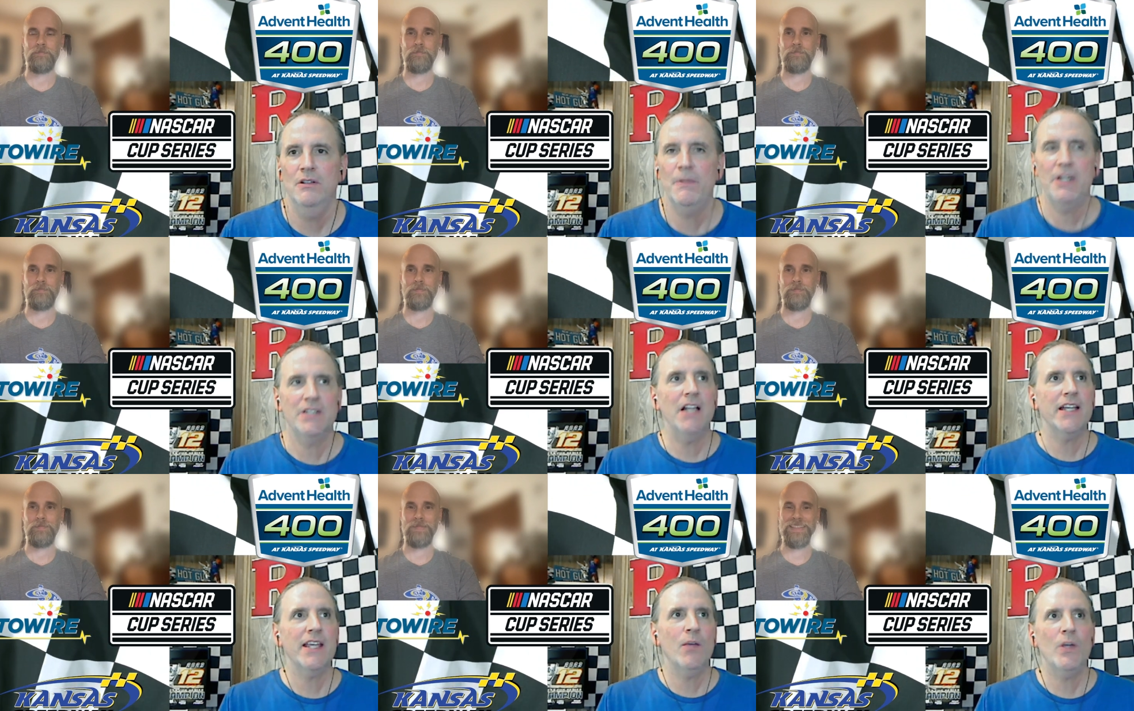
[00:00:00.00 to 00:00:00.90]
Speaker 1: I mean, it's not
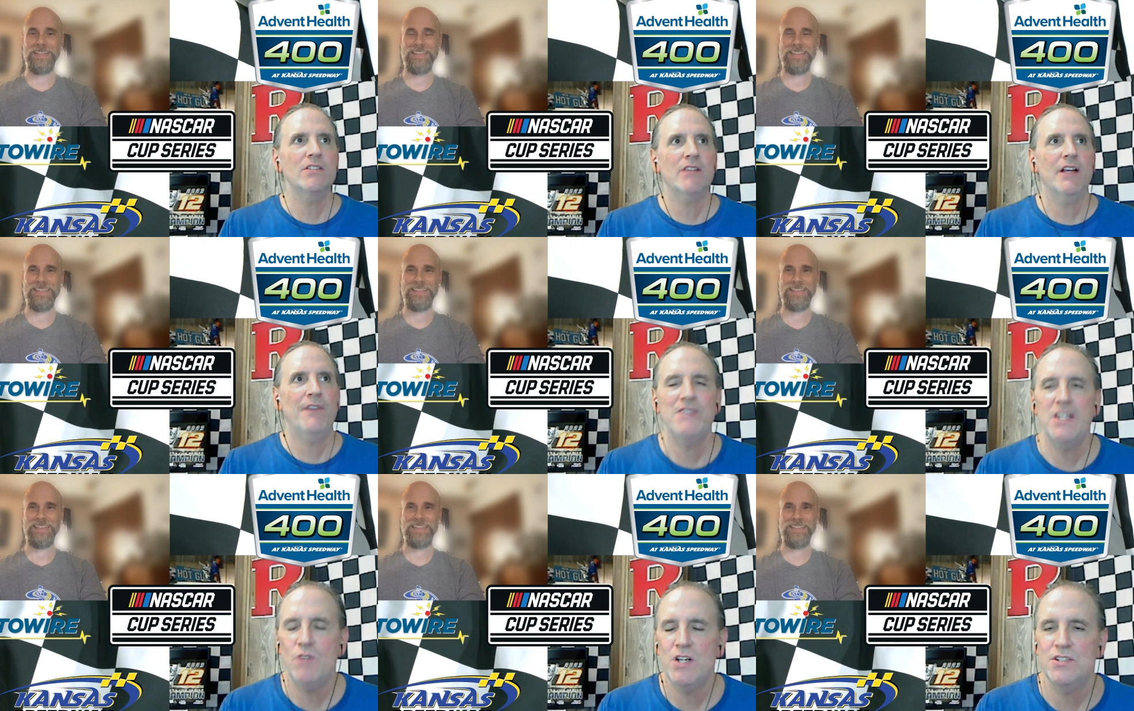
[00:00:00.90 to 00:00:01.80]
like he wins like
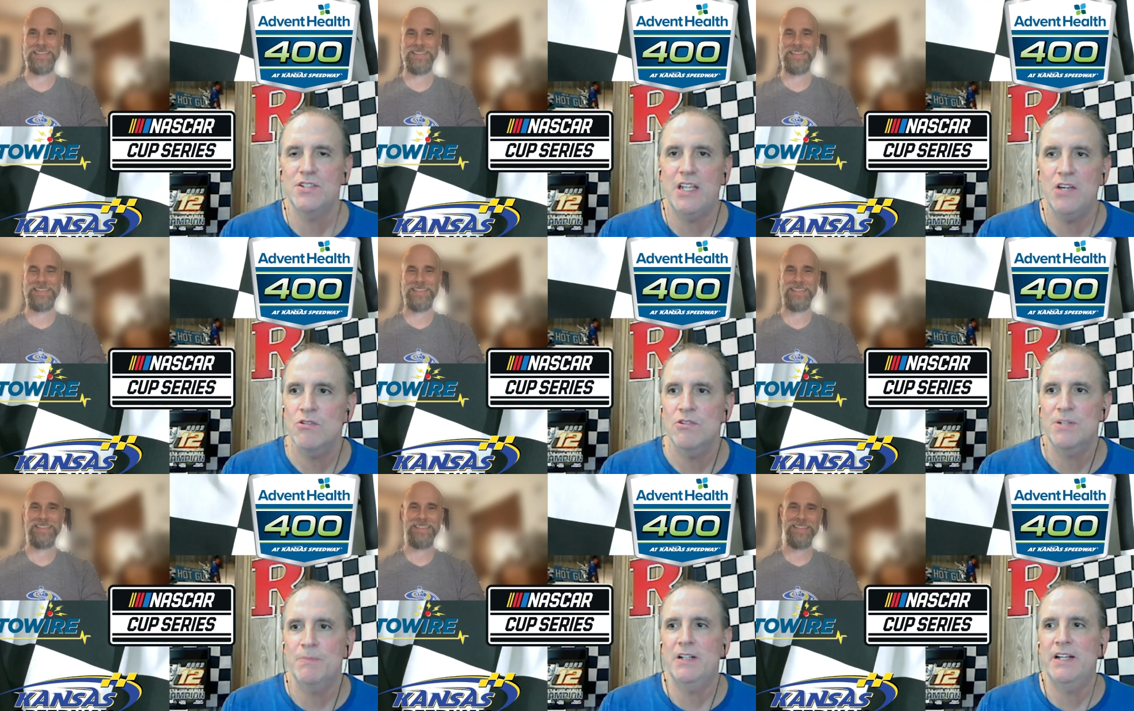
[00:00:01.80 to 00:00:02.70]
15 races a year or
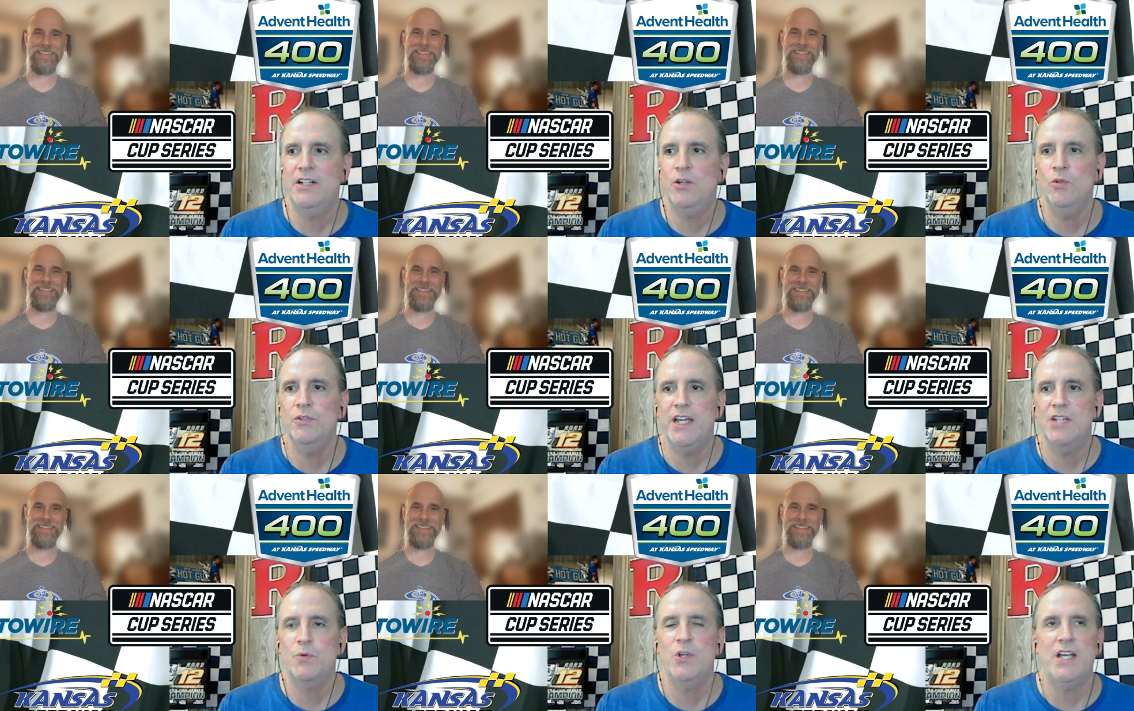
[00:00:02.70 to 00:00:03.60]
something like the old
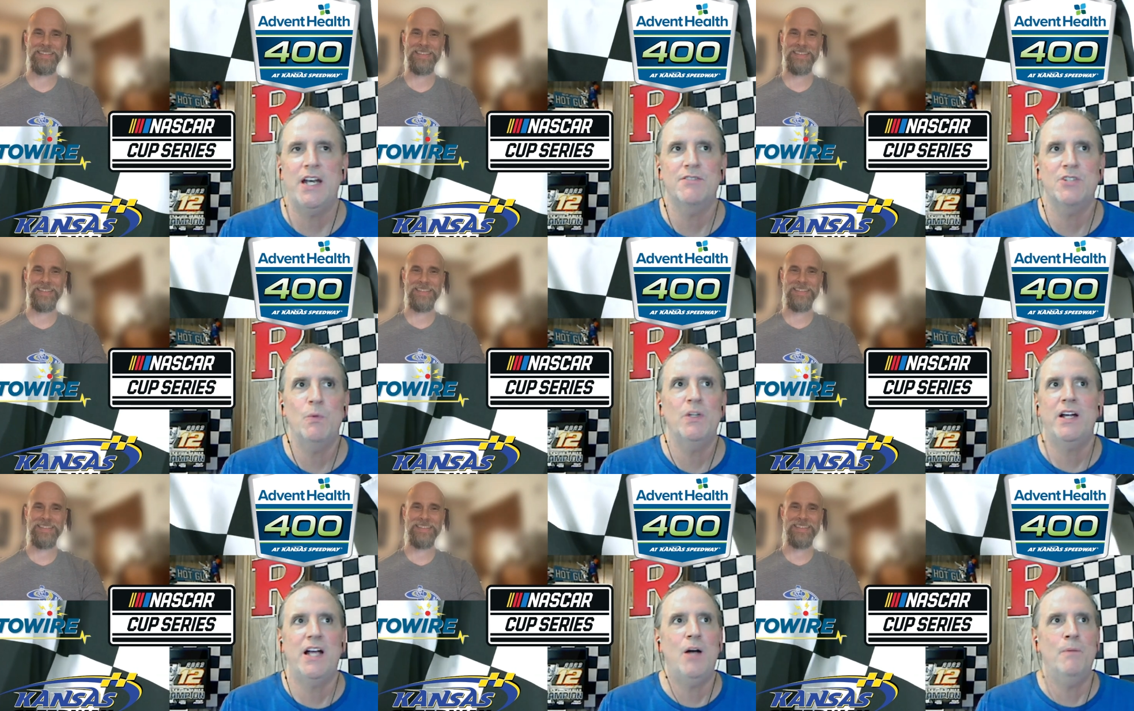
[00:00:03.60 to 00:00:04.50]
days where you can have someone
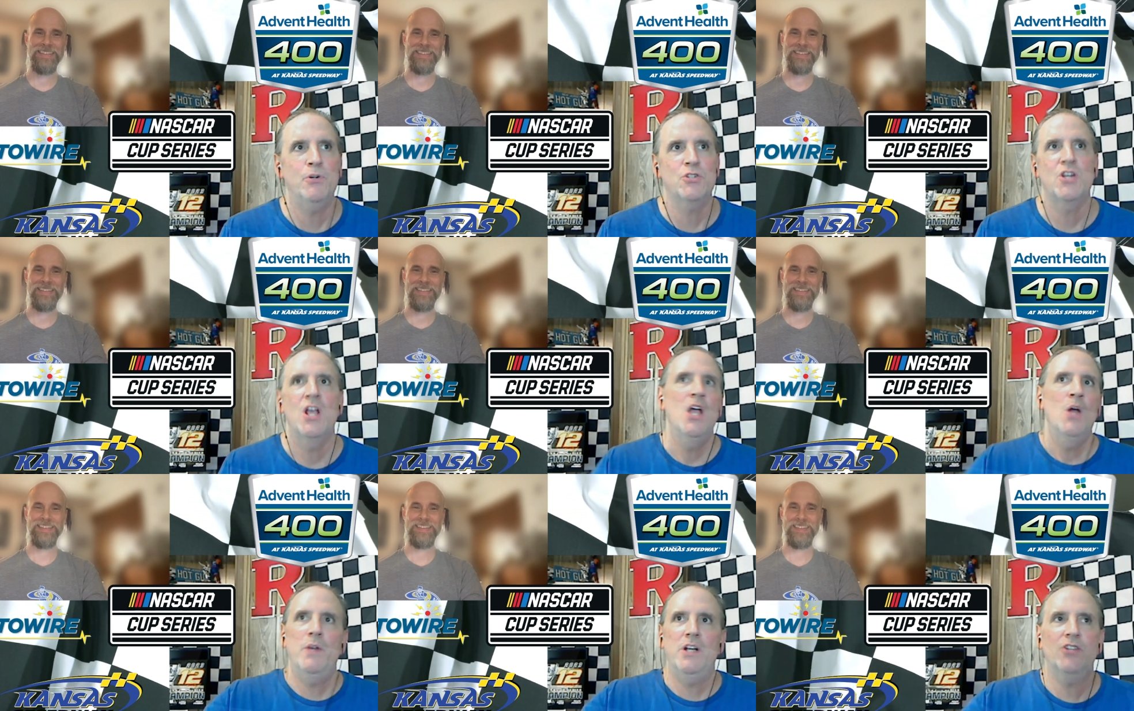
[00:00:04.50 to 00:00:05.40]
like Kyle Busch
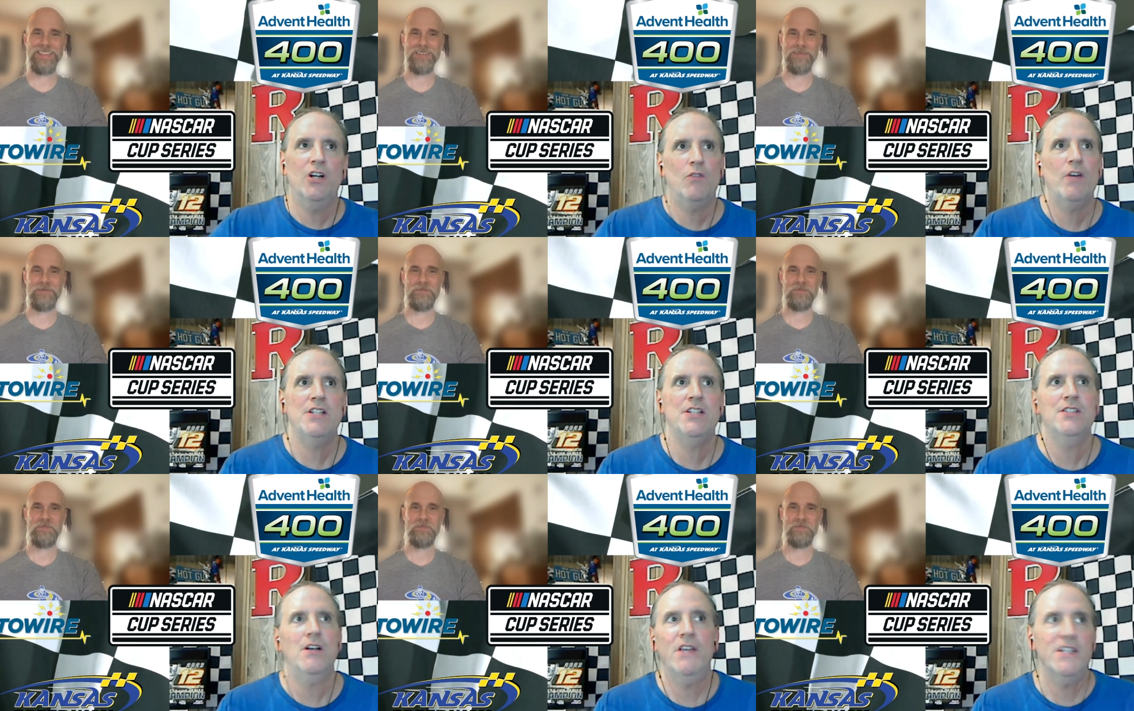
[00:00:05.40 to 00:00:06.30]
win a ton of
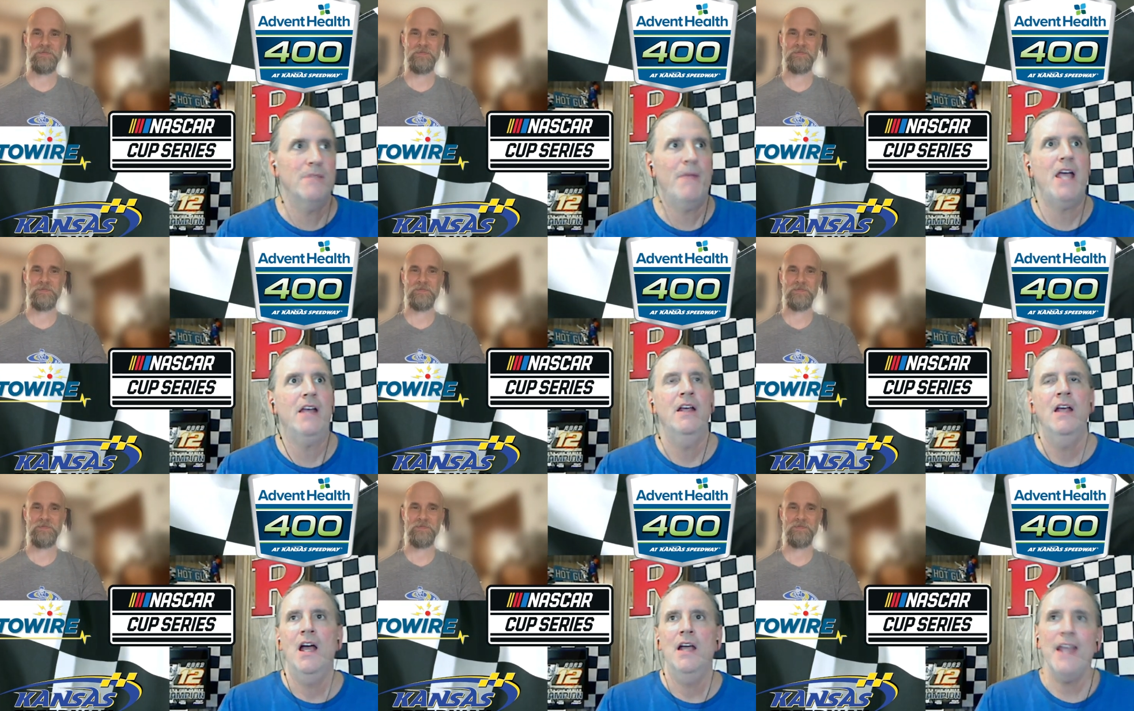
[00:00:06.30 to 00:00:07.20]
races. Oh, he's the man.
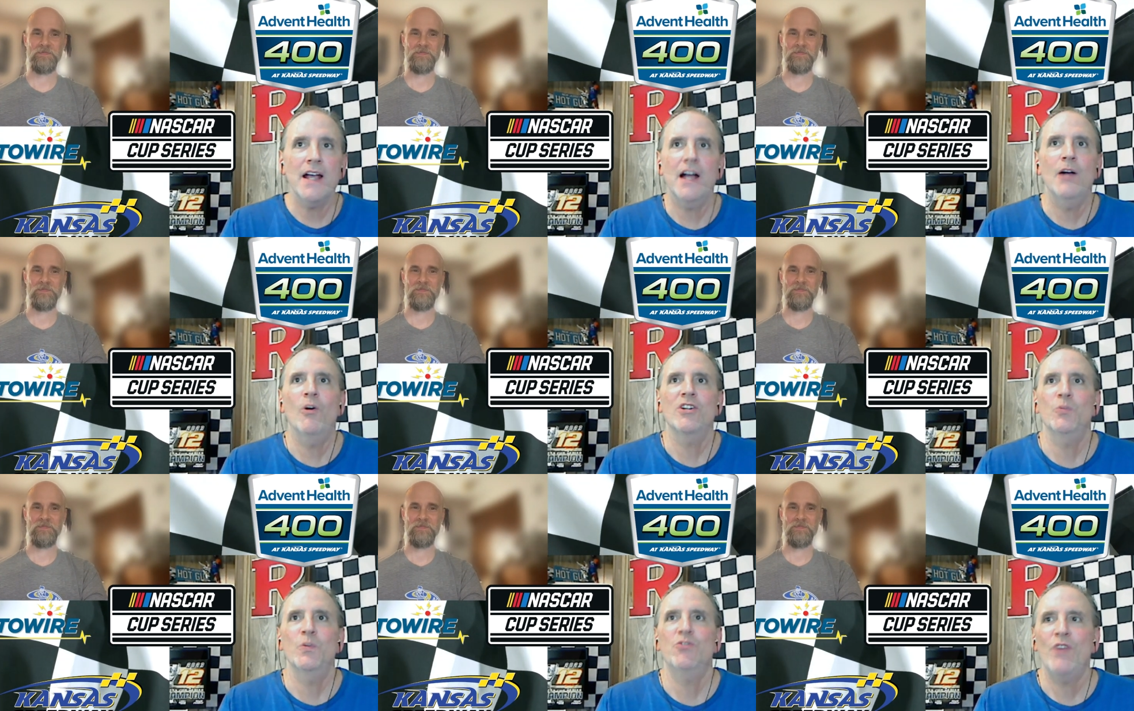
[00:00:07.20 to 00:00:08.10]
Yeah, Kyle Larson wins